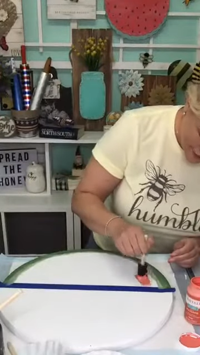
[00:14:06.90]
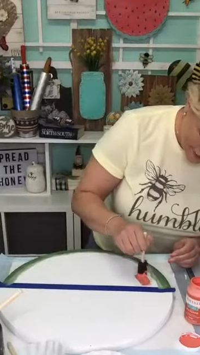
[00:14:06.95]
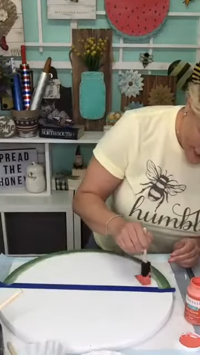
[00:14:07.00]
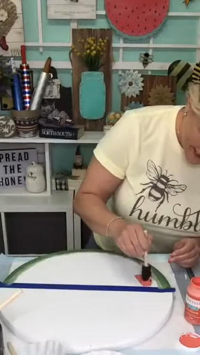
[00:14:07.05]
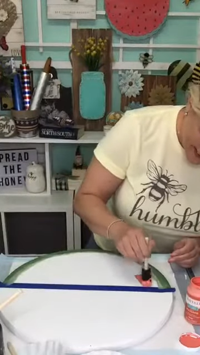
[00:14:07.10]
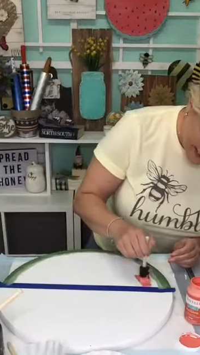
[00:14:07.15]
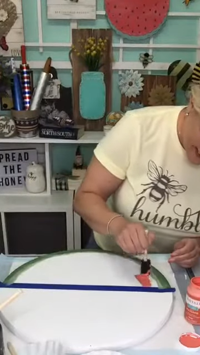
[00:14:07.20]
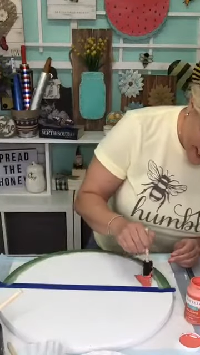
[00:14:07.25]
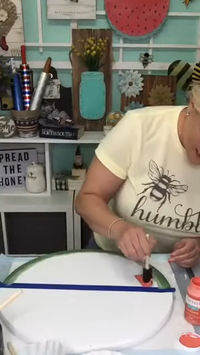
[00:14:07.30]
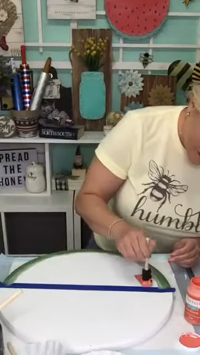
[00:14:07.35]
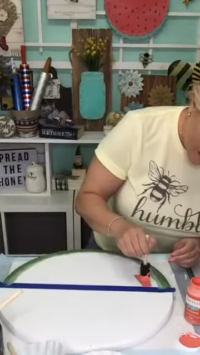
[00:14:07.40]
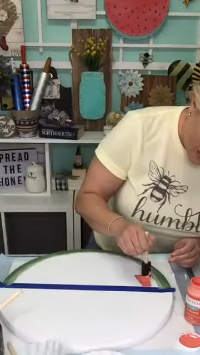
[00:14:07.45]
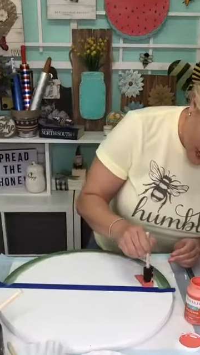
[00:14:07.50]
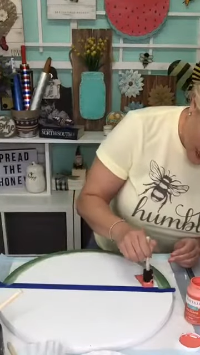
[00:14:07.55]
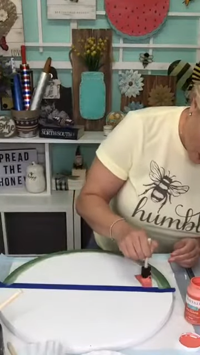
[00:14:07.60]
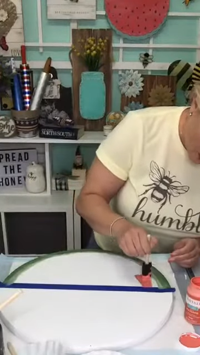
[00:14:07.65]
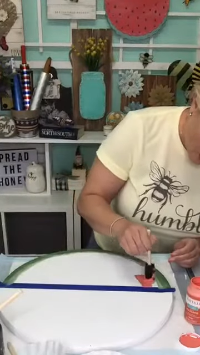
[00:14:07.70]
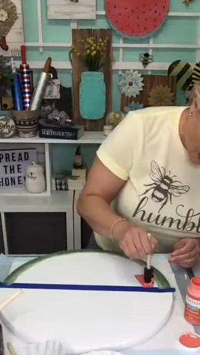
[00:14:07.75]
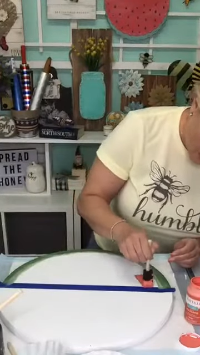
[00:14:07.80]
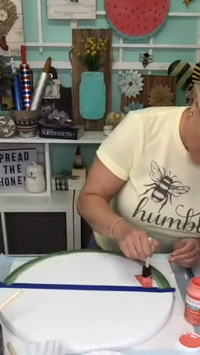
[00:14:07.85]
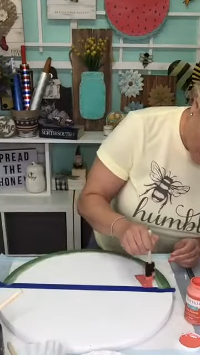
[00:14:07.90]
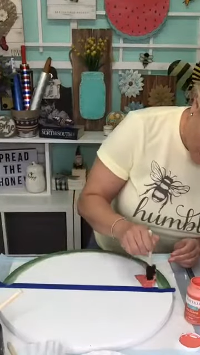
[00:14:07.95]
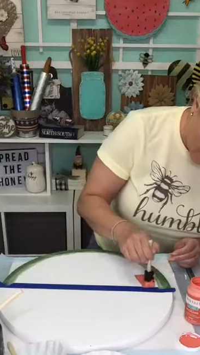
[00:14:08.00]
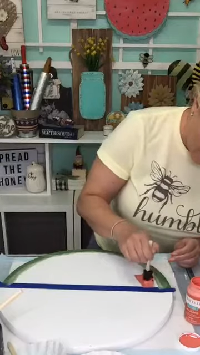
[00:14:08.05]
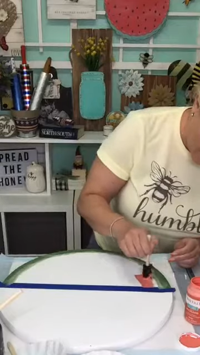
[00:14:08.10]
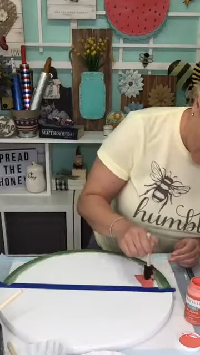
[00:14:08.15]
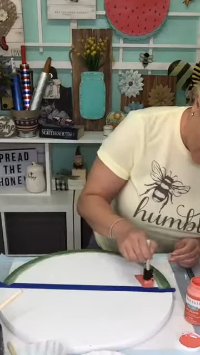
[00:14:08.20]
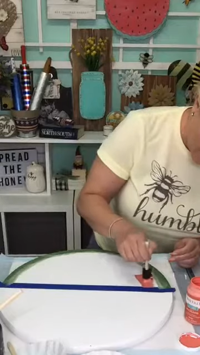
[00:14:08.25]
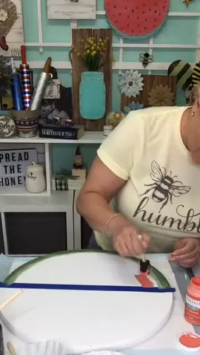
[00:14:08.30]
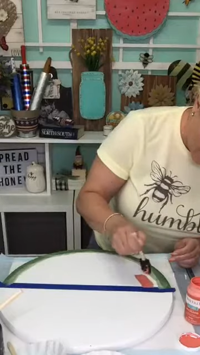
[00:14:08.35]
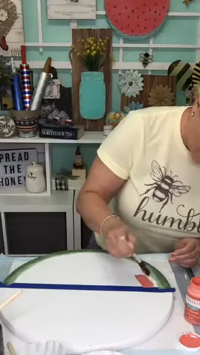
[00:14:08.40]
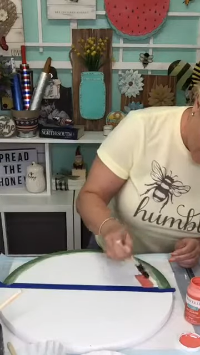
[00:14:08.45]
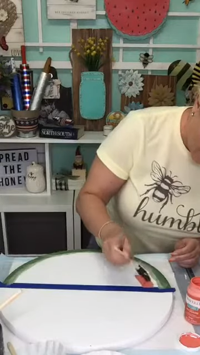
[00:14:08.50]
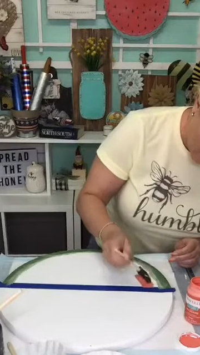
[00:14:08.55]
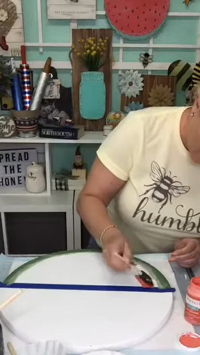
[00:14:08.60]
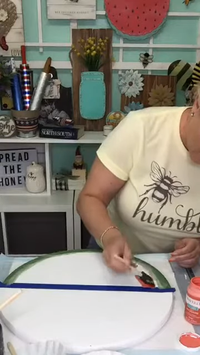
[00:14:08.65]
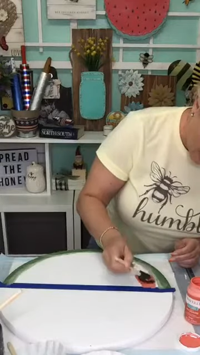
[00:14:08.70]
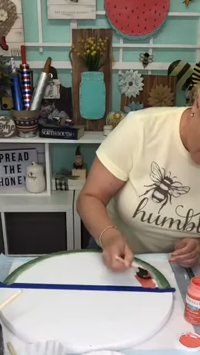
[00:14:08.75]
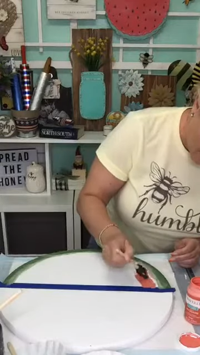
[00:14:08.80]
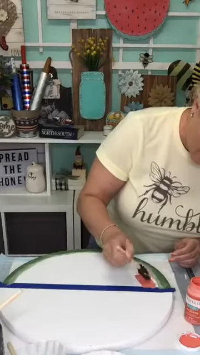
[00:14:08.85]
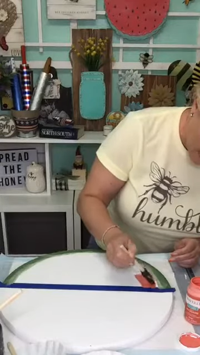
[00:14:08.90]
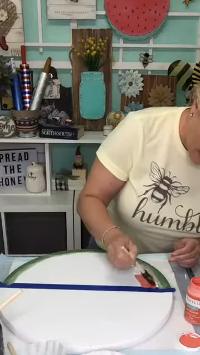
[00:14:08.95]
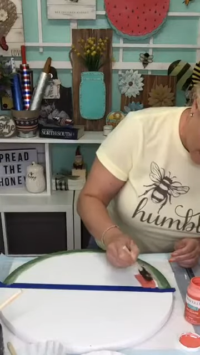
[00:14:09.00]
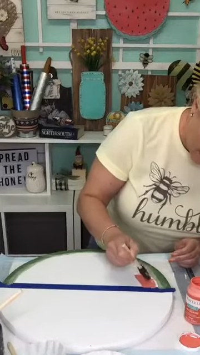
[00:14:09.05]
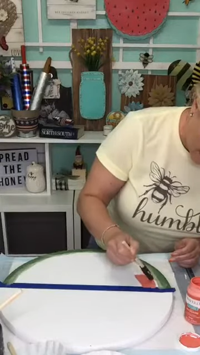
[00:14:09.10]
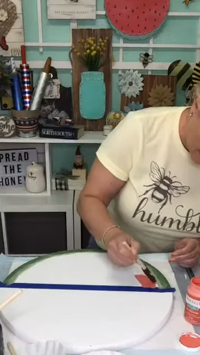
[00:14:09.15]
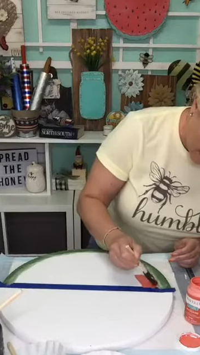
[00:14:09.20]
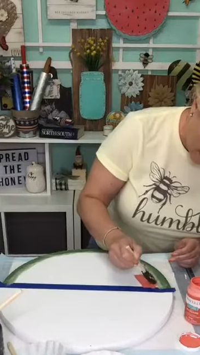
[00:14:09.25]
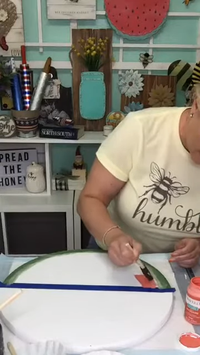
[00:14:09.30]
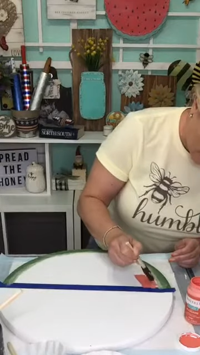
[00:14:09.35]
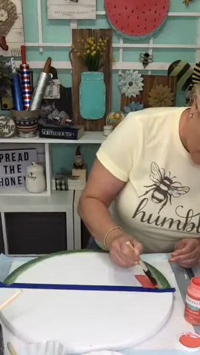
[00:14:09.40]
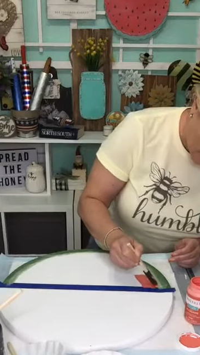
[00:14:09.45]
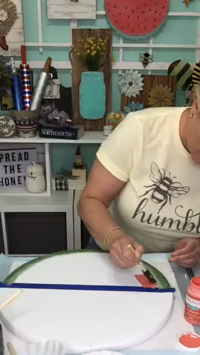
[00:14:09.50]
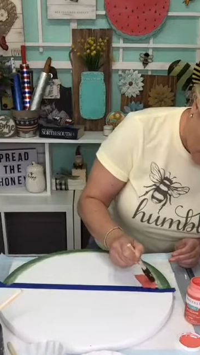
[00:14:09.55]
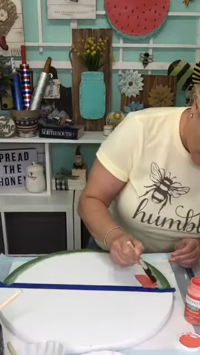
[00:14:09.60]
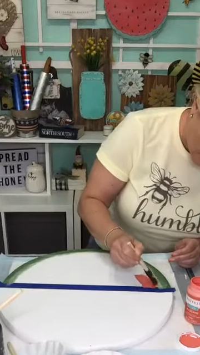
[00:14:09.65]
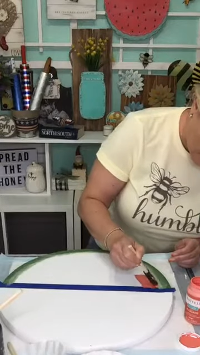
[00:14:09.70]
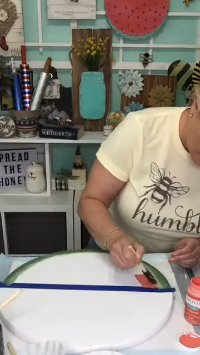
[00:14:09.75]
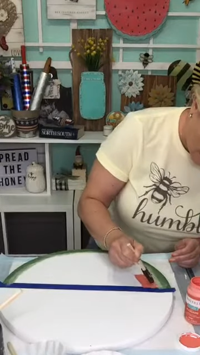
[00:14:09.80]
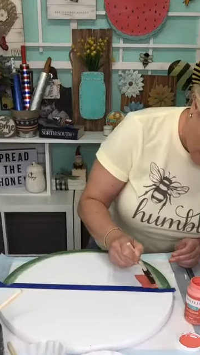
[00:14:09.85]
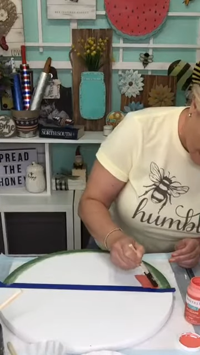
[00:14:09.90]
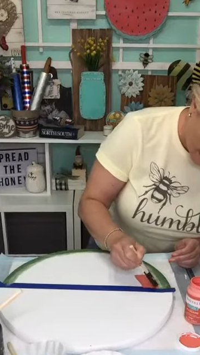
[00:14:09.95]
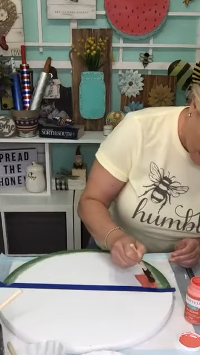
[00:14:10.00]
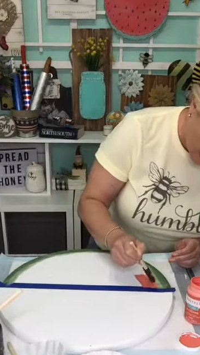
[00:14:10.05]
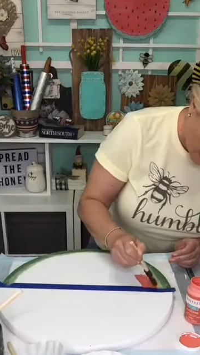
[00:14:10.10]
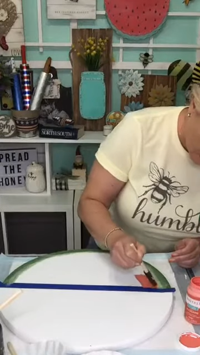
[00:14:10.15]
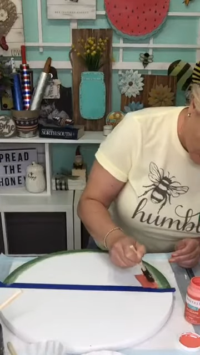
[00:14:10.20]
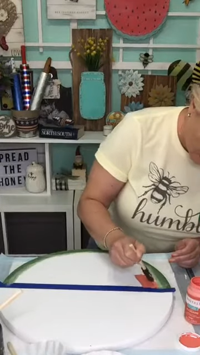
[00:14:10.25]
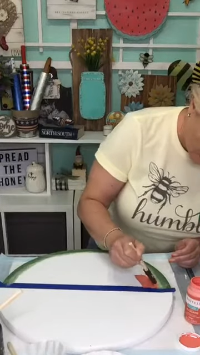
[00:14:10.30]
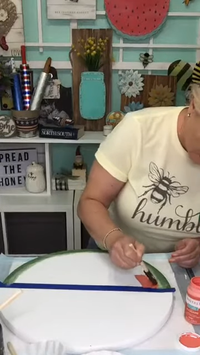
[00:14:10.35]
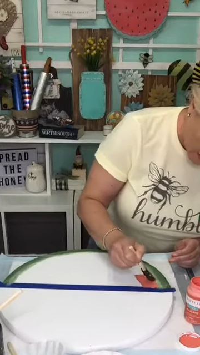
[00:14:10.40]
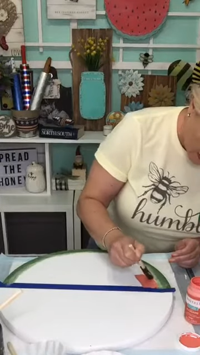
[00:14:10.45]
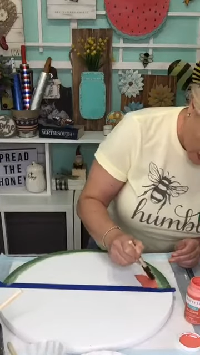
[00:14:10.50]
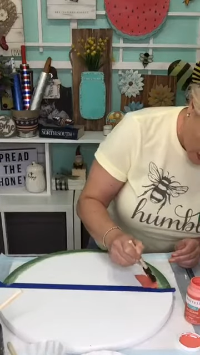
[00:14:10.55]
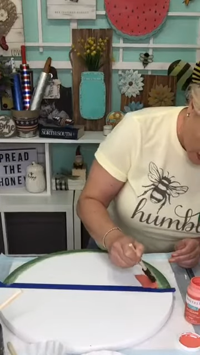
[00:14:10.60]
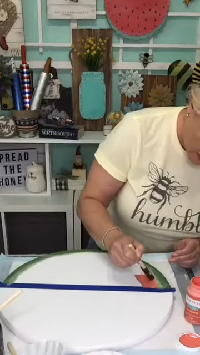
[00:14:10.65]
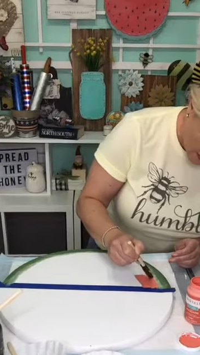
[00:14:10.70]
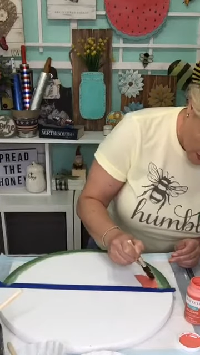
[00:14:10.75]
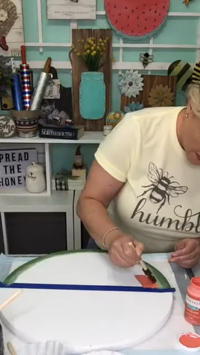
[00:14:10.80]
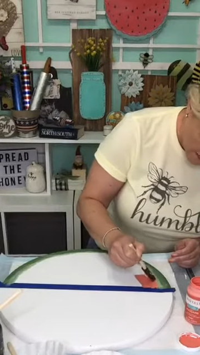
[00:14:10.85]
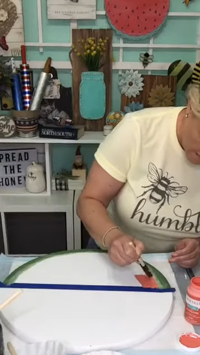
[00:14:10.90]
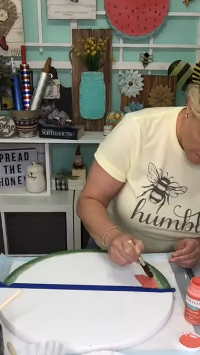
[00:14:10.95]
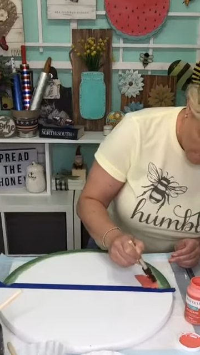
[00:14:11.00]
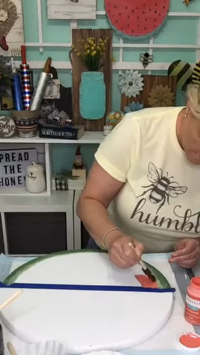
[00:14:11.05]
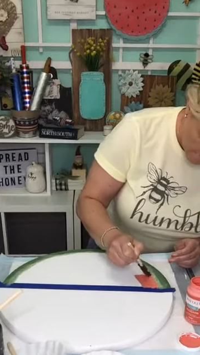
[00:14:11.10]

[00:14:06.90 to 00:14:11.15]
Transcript: [unreadable: no face in view]